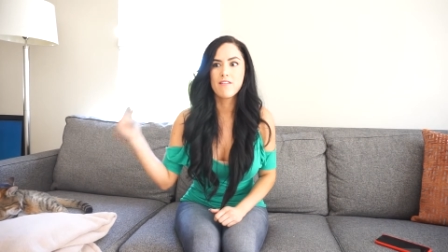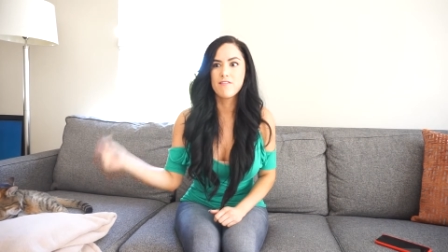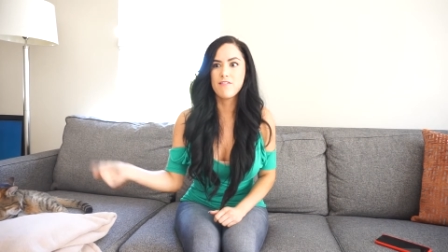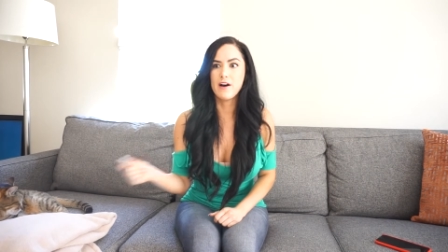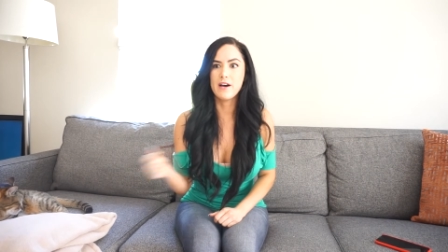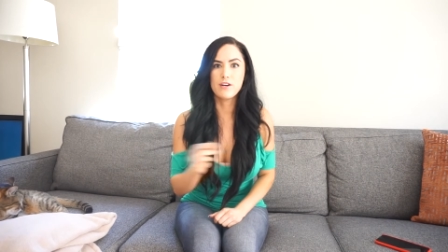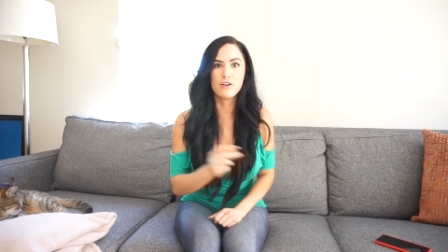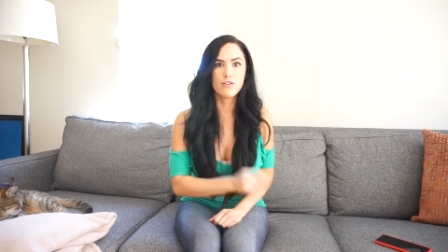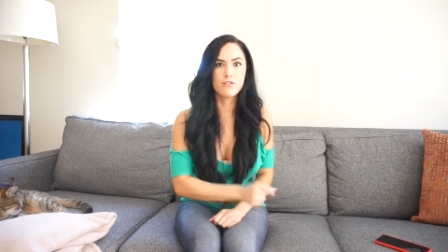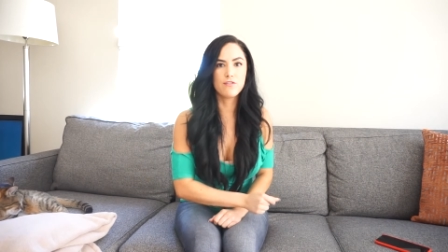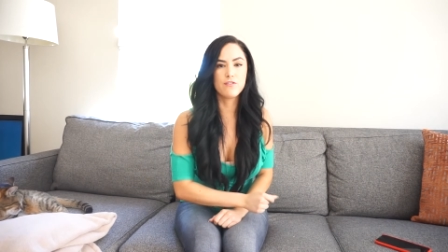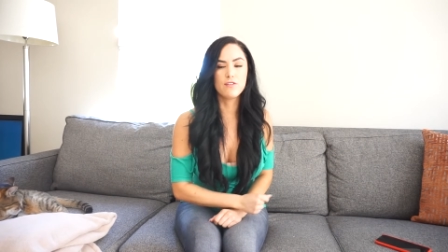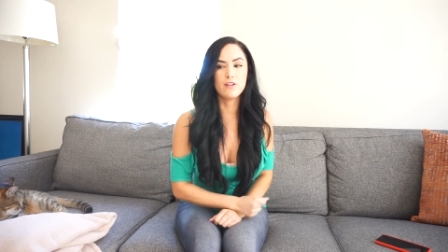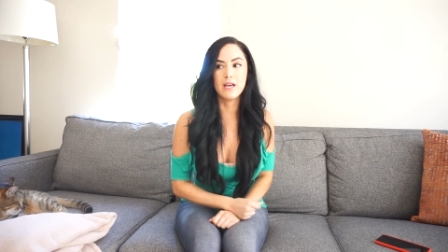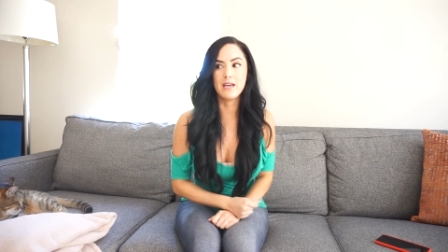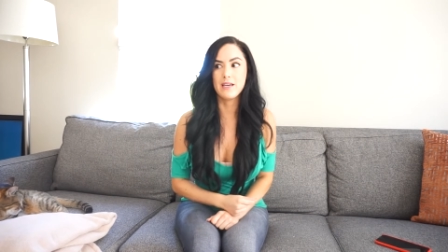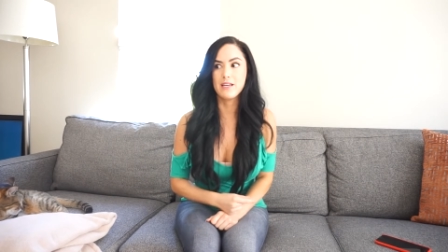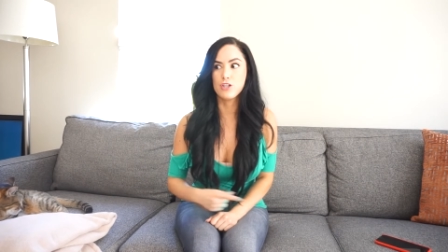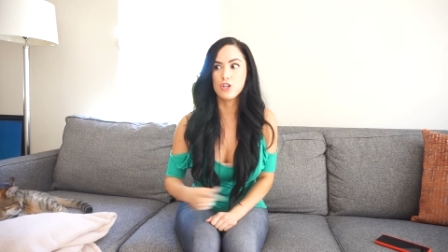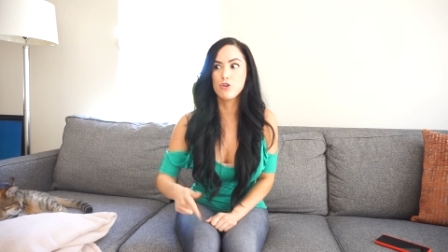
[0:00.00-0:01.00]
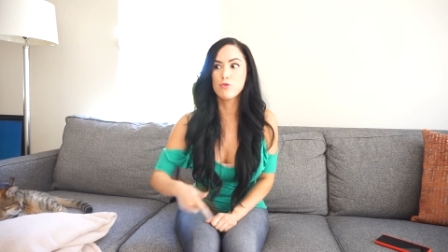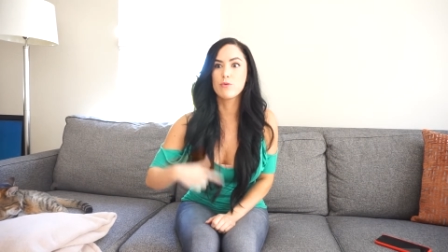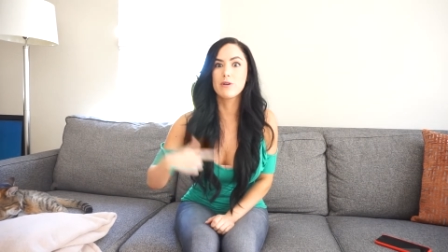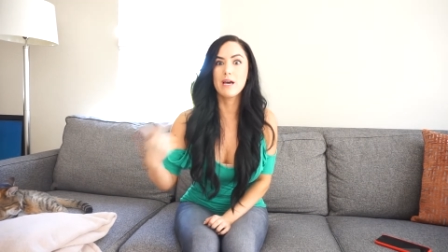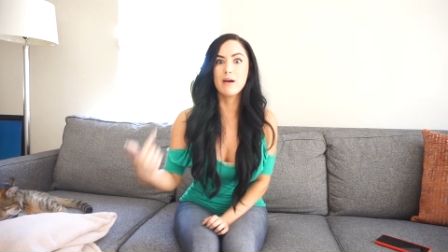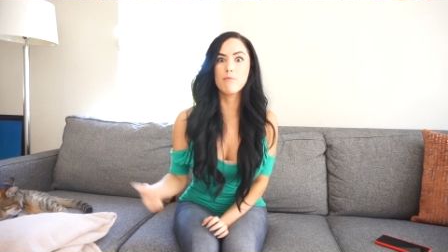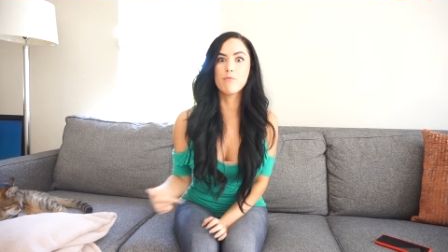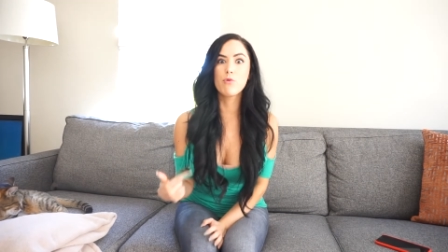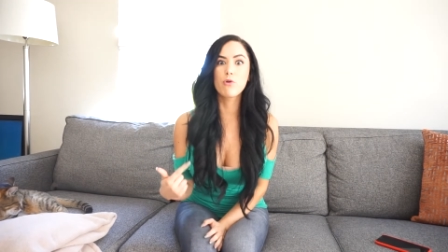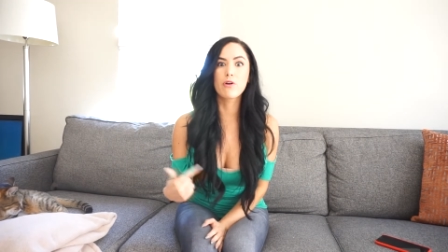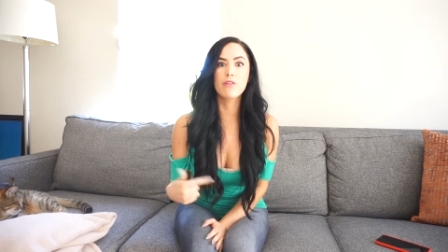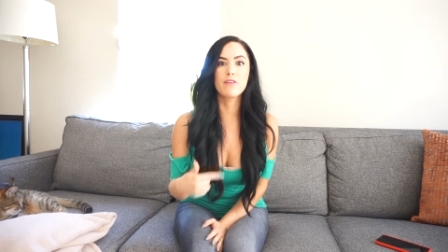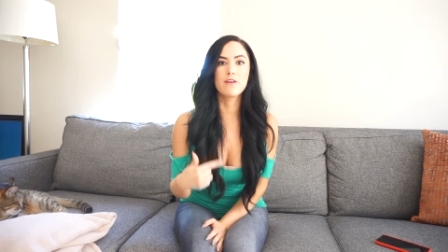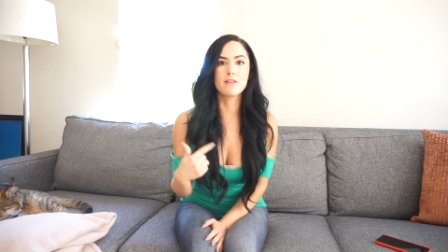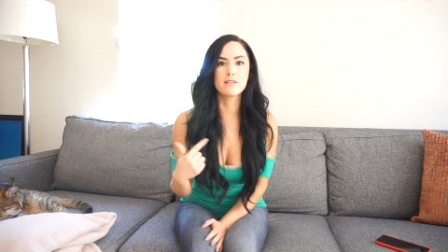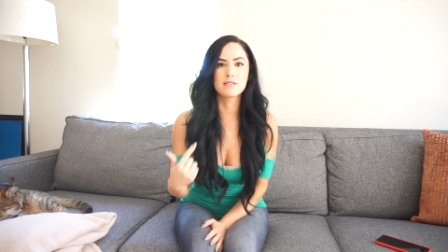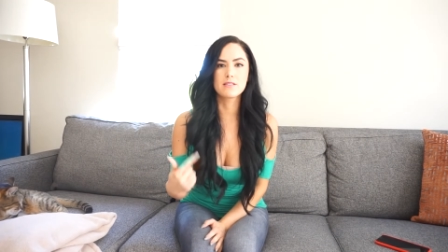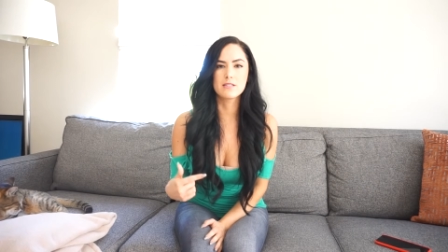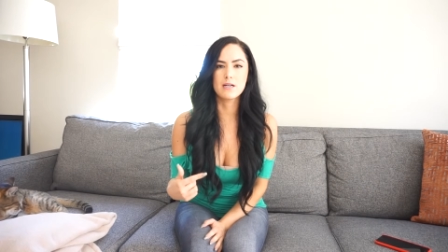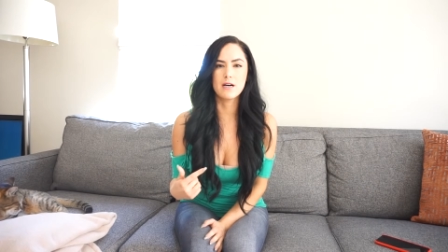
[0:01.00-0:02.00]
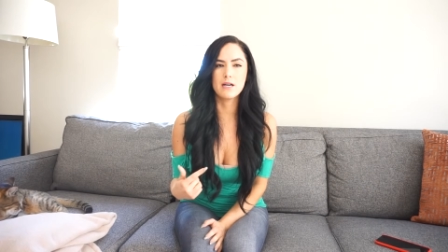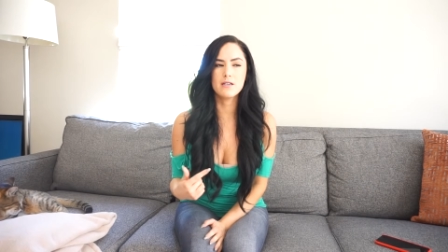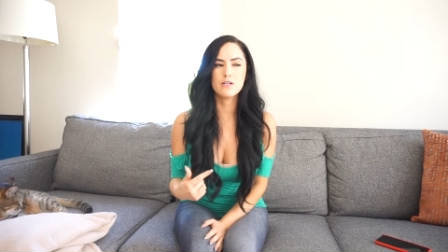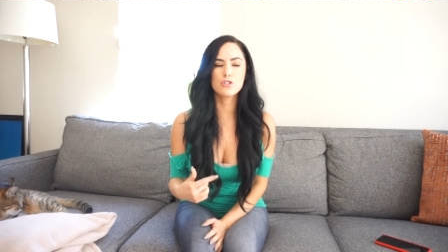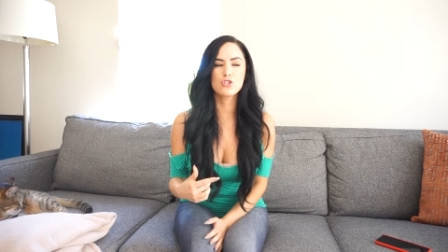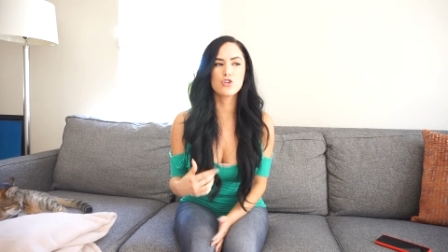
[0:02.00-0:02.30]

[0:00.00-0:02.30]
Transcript: fight or flight and you get more things done.